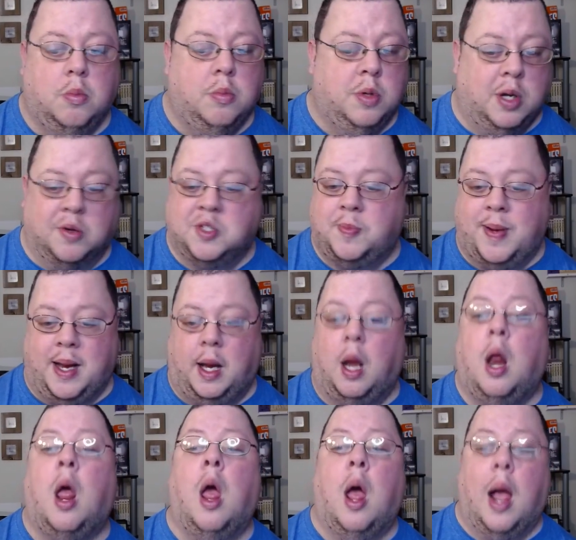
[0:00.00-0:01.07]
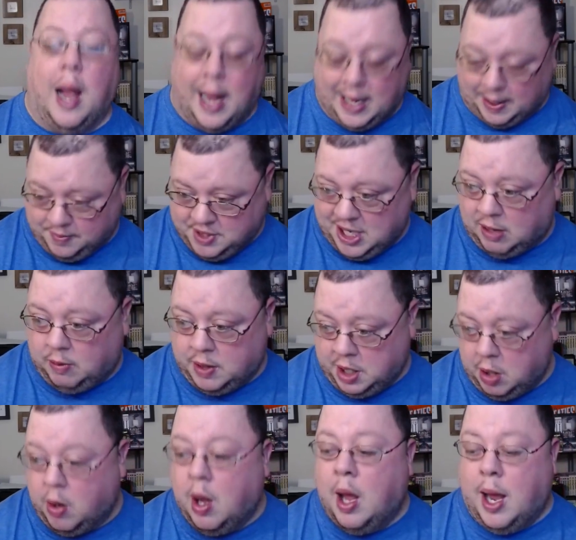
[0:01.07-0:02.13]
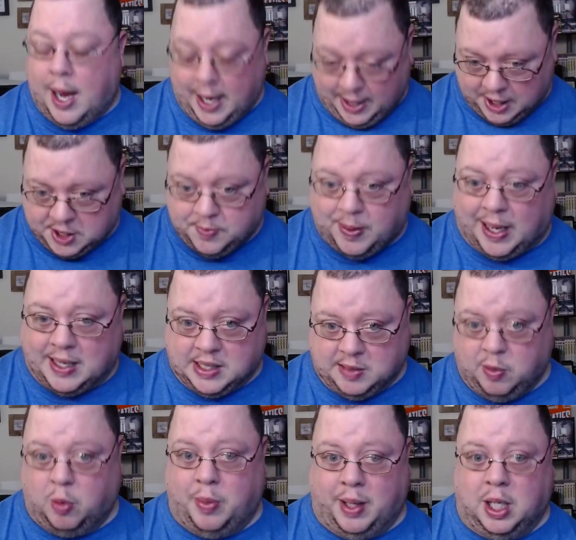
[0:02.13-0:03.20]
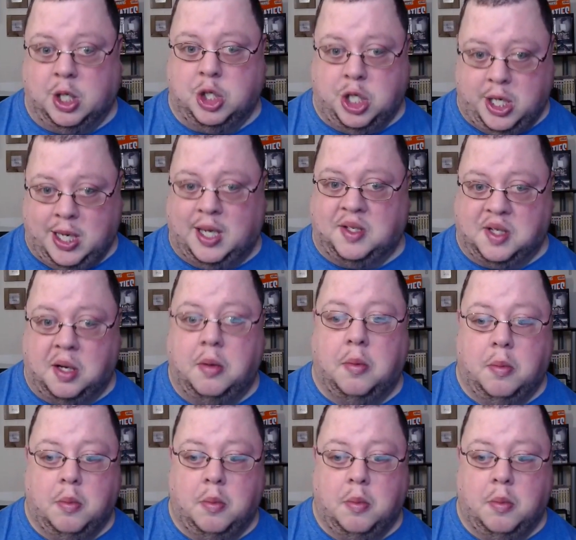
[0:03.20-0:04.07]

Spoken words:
Don't speak it. And I'm telling you, it is possible because she doesn't.